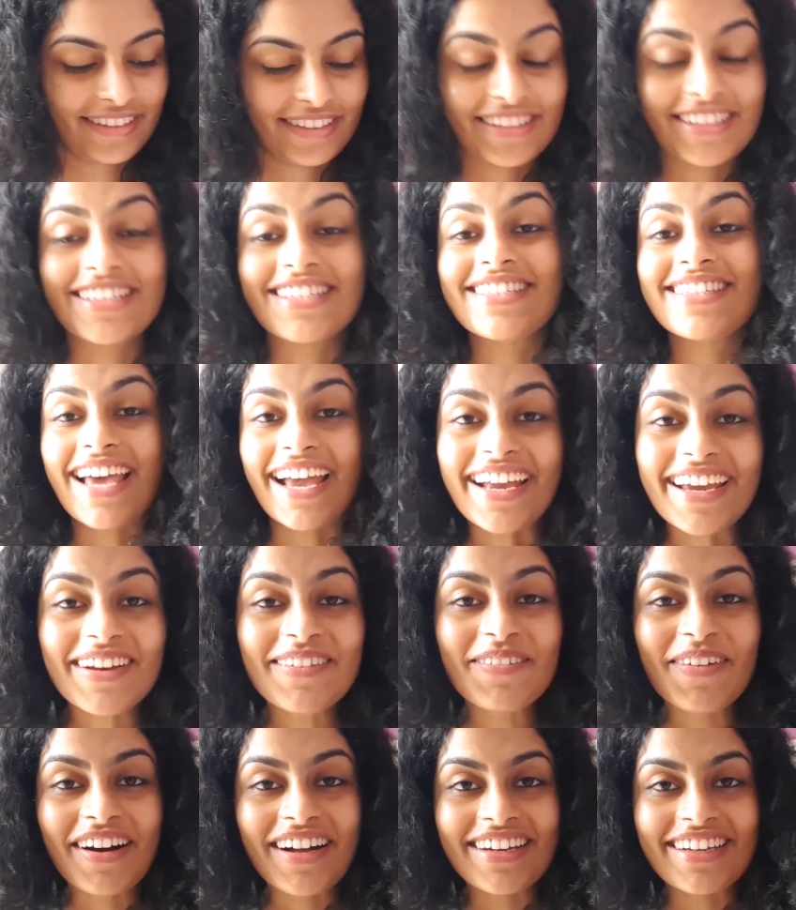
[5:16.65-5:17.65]
The
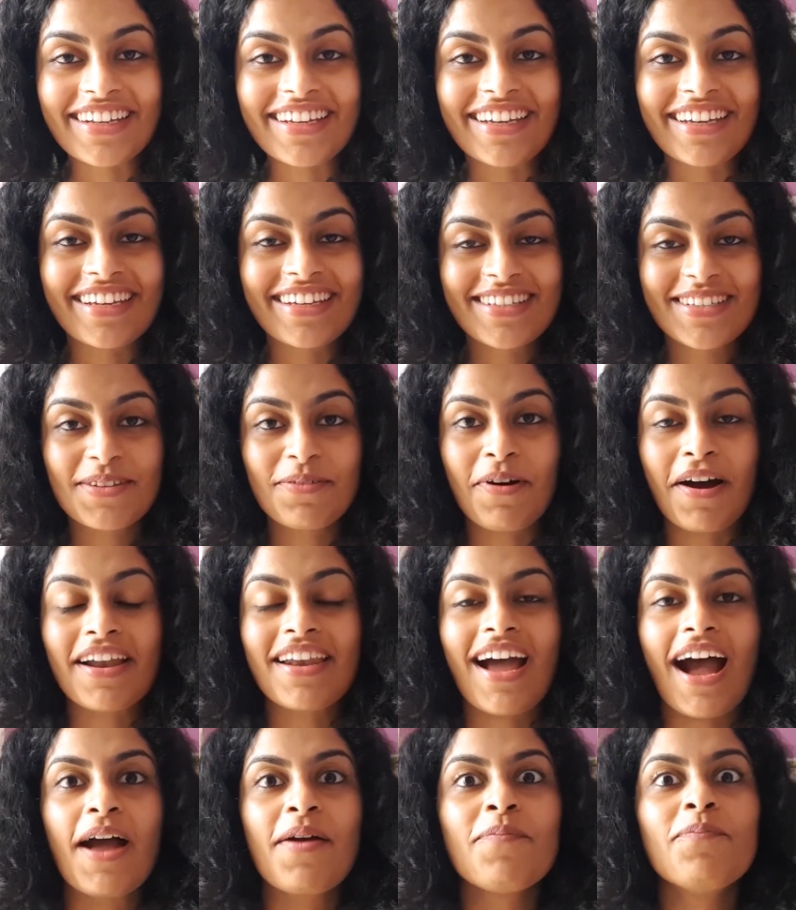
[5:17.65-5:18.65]
second one is the
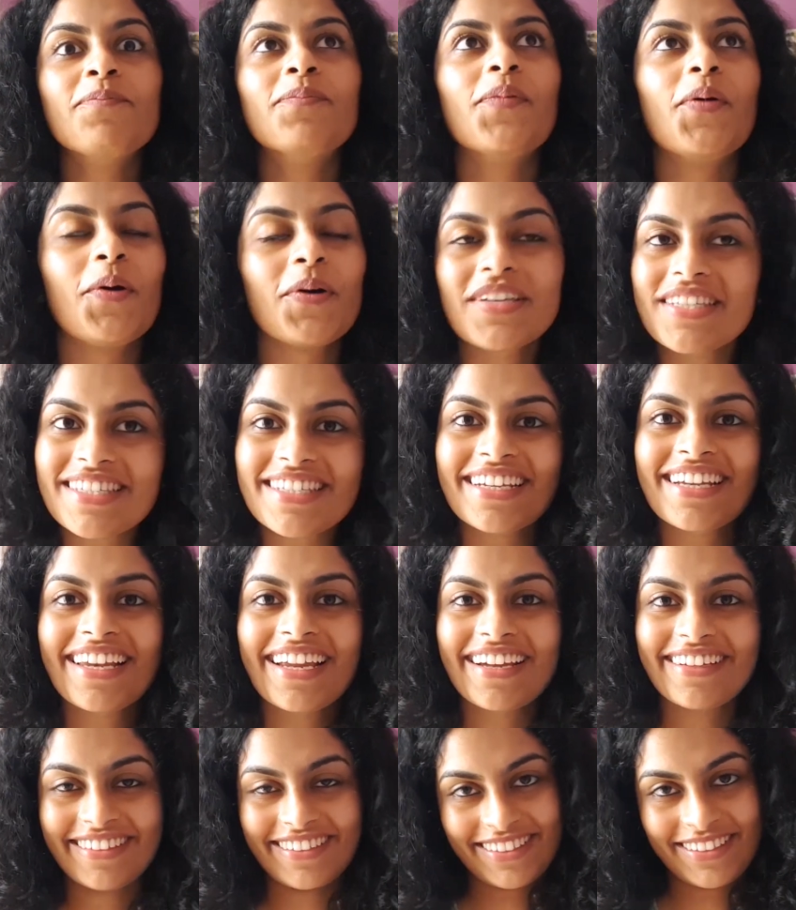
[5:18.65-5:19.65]
one I'm most
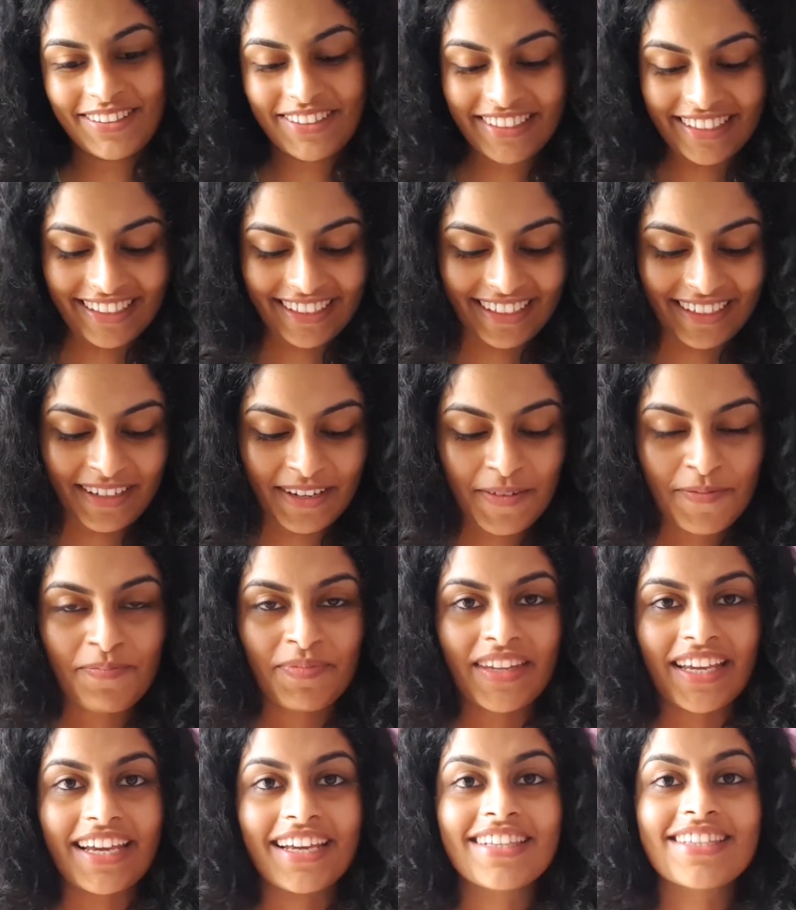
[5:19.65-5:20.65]
elated to read.
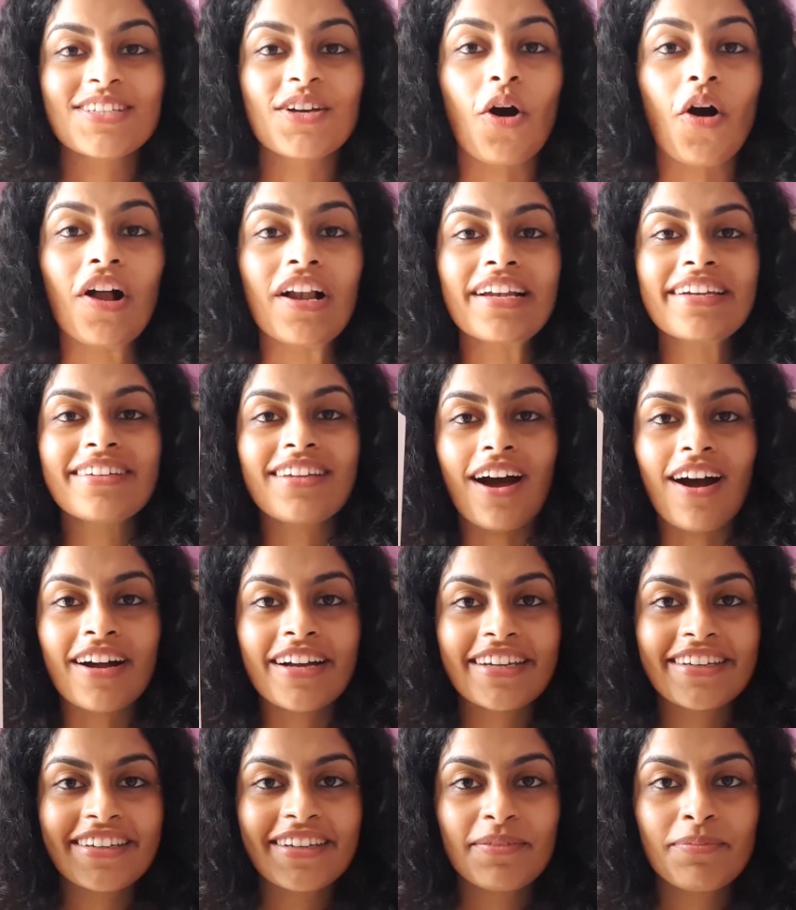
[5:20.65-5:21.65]
It's called
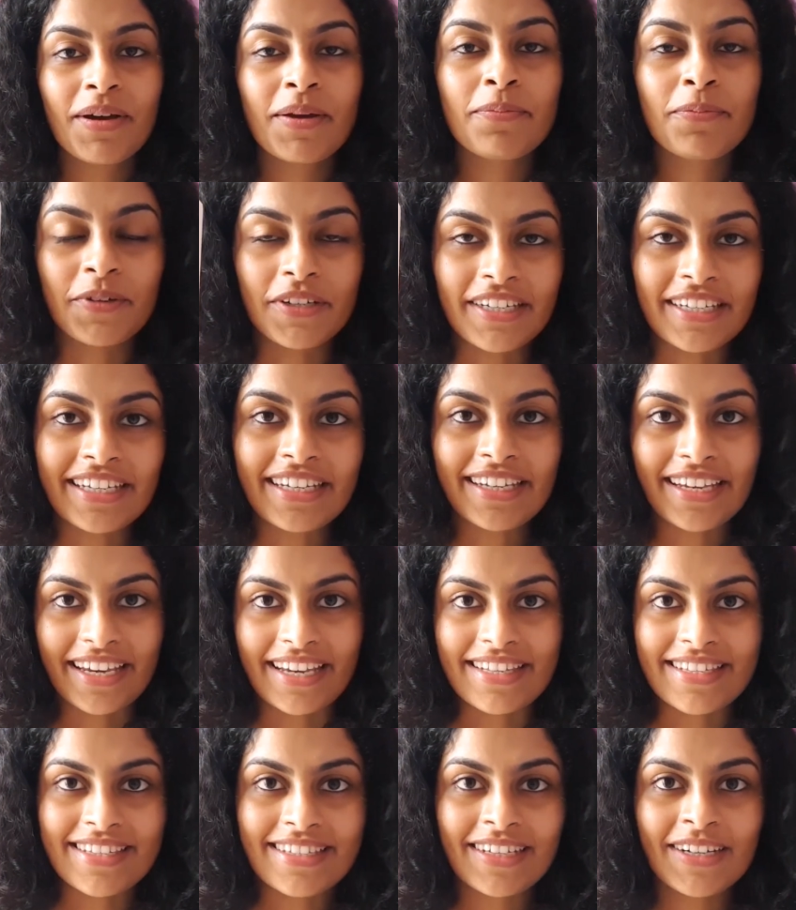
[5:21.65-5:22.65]
Targeted by Brittany
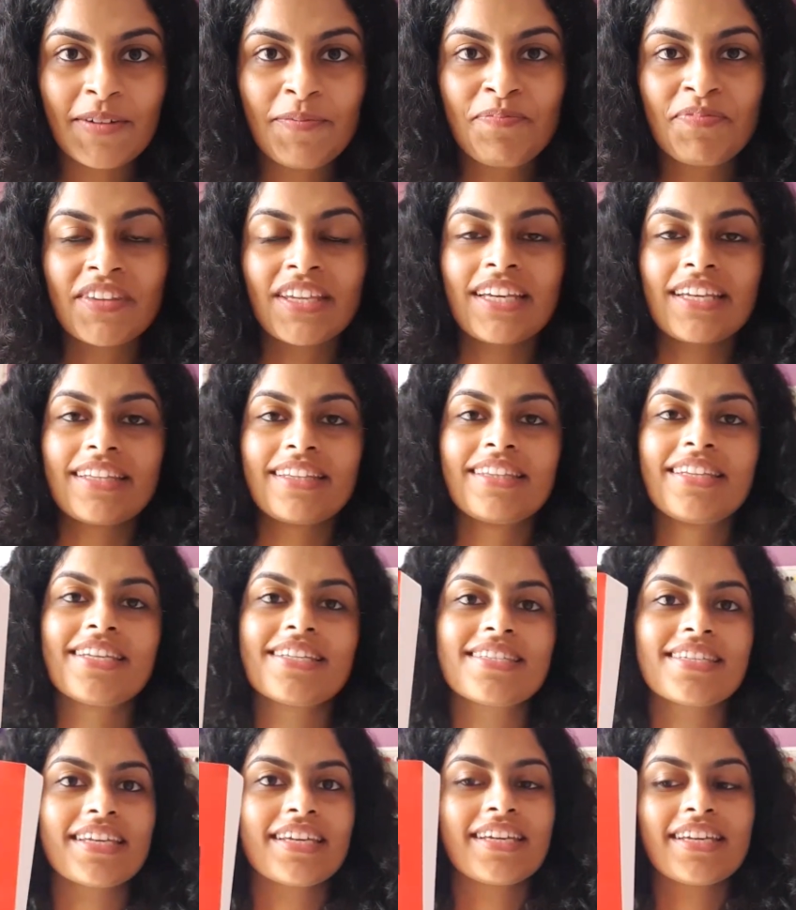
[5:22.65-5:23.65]
Kaiser.
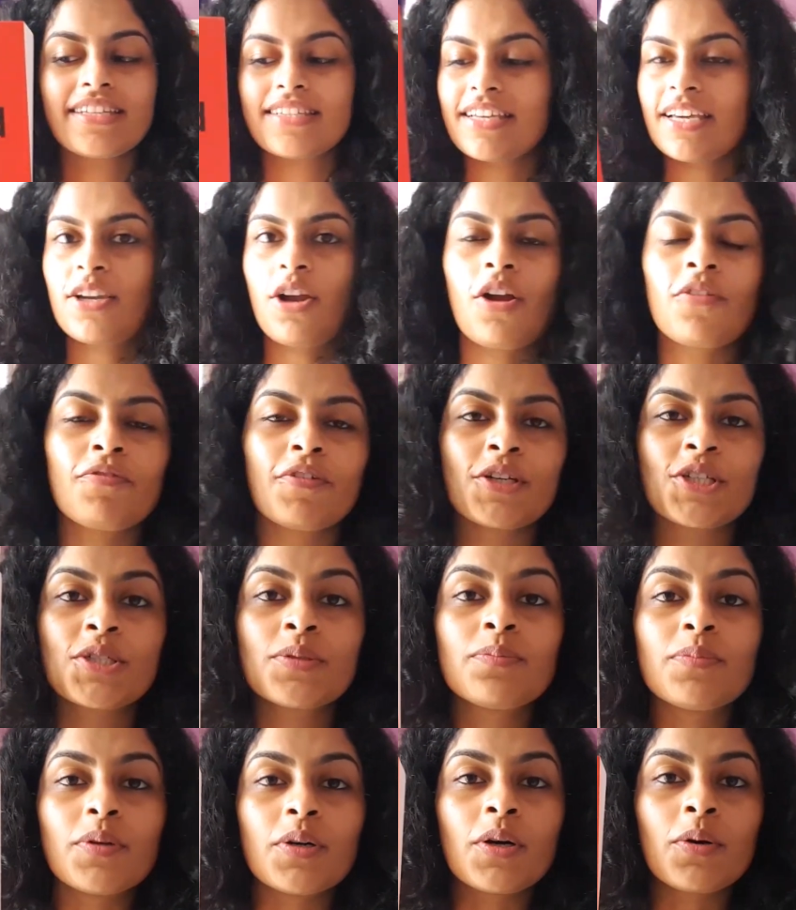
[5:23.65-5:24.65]
This is a
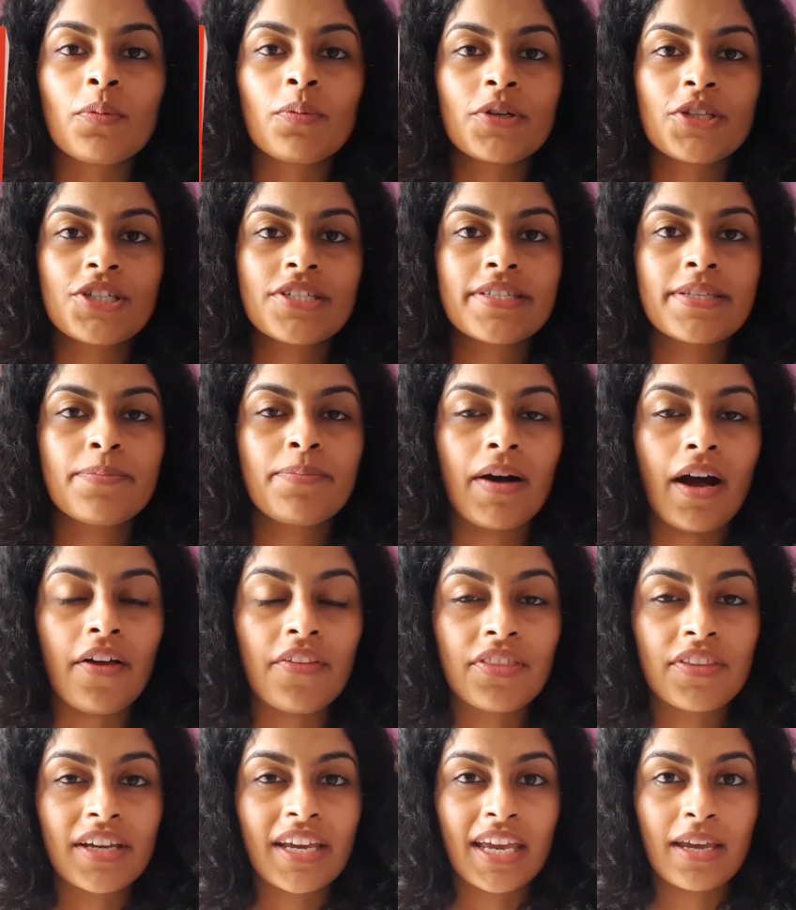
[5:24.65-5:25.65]
non-fiction book which is
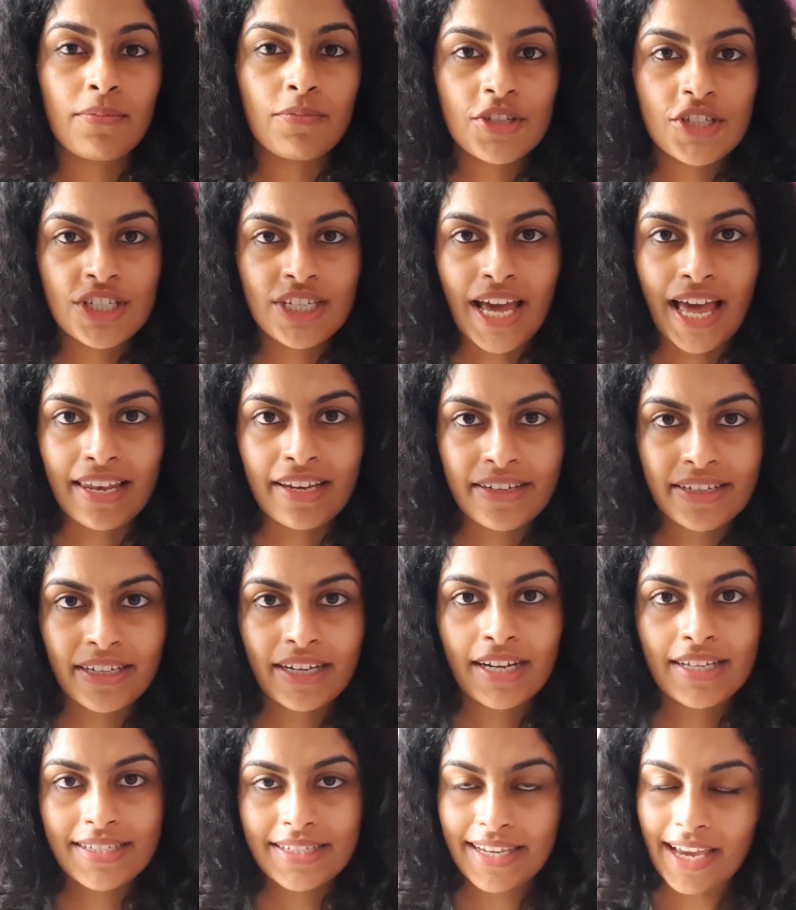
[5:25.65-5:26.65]
about the Cambridge
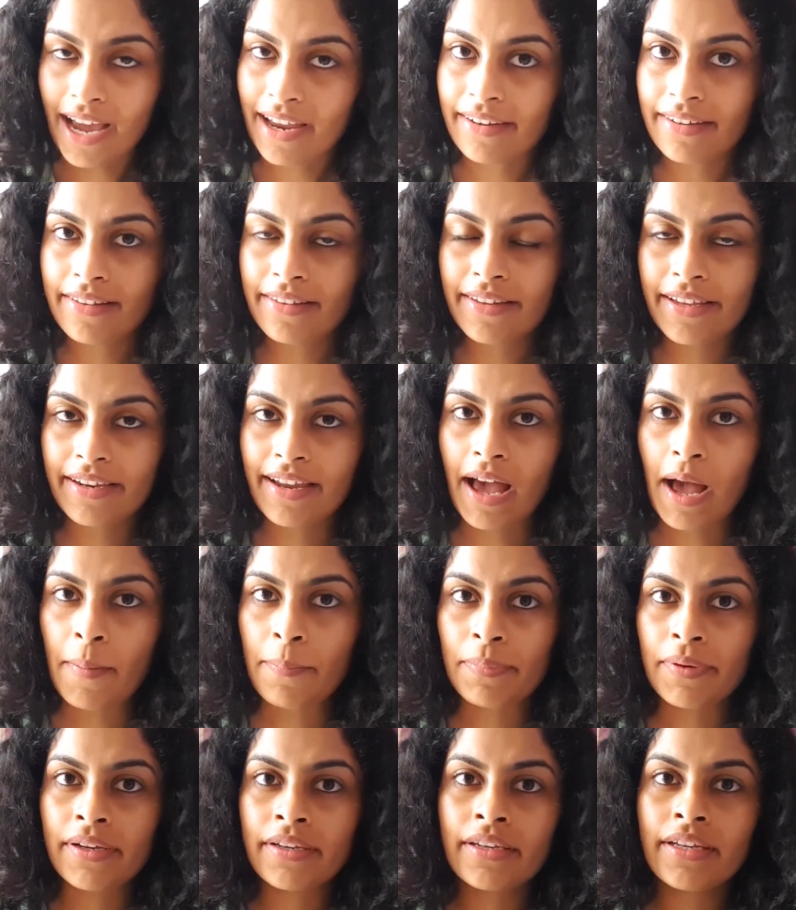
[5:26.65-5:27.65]
Analytica scandal that
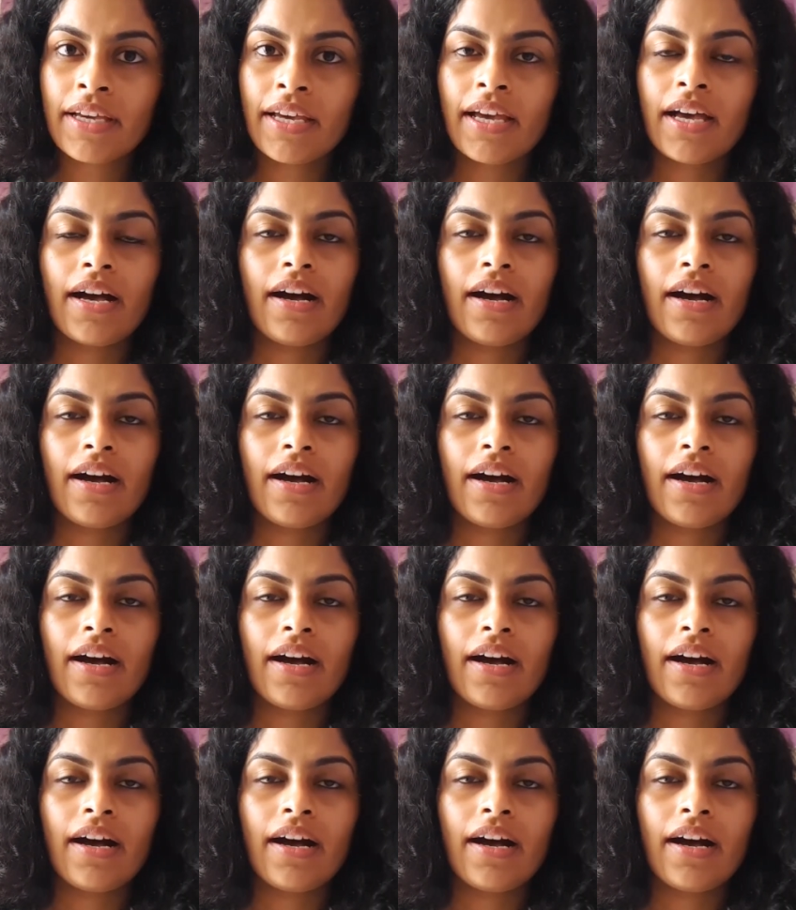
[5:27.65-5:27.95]
happened.